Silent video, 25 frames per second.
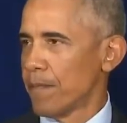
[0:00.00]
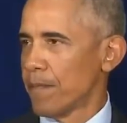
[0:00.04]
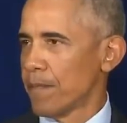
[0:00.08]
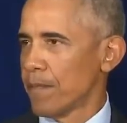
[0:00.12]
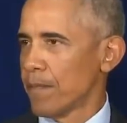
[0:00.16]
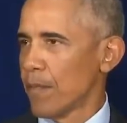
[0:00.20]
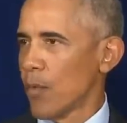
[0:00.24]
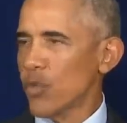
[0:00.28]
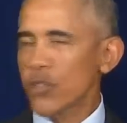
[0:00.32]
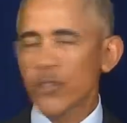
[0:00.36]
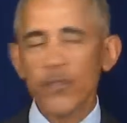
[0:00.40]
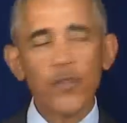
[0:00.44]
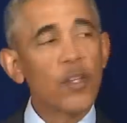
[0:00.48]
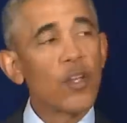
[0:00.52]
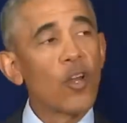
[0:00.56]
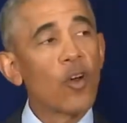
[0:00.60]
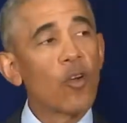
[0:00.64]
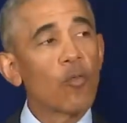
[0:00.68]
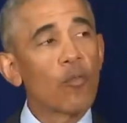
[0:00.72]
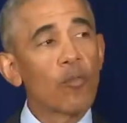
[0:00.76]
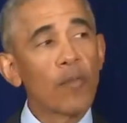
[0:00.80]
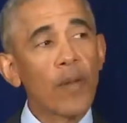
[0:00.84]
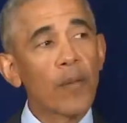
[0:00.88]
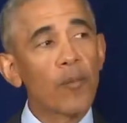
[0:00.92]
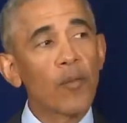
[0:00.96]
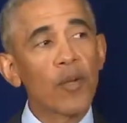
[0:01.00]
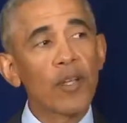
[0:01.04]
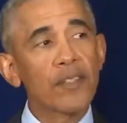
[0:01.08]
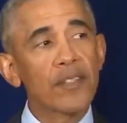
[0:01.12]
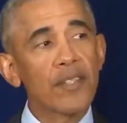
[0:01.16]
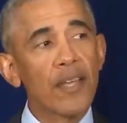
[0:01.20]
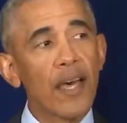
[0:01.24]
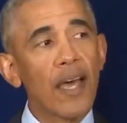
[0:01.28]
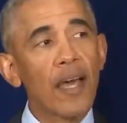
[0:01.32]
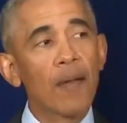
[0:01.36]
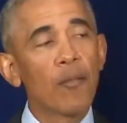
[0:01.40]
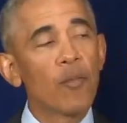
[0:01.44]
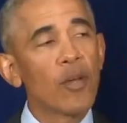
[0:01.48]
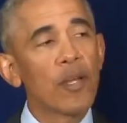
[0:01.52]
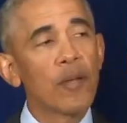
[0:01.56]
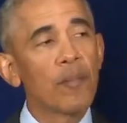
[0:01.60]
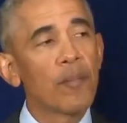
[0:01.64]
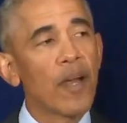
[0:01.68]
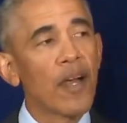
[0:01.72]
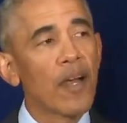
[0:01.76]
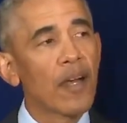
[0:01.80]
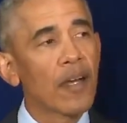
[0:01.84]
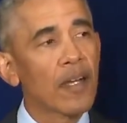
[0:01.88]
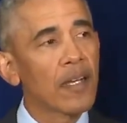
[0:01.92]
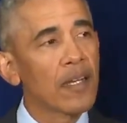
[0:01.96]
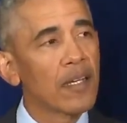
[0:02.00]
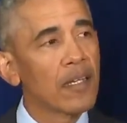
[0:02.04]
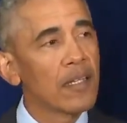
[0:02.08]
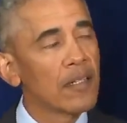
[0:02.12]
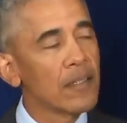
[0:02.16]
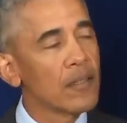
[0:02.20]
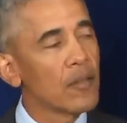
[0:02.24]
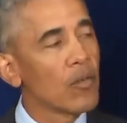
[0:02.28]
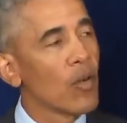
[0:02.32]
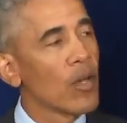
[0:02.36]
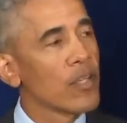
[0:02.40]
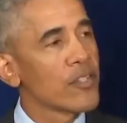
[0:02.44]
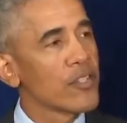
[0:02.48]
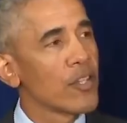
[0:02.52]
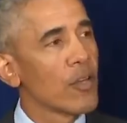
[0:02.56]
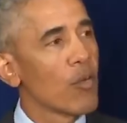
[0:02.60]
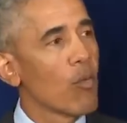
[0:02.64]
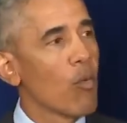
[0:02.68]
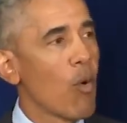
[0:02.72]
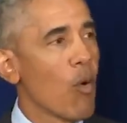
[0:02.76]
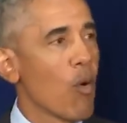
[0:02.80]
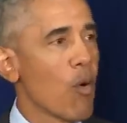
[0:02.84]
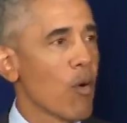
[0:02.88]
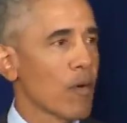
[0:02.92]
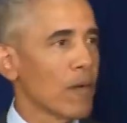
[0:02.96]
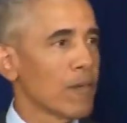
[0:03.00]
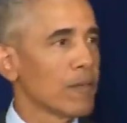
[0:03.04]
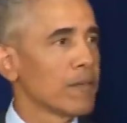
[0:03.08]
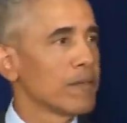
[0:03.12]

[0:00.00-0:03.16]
Most of you don't remember a time when America wasn't at war,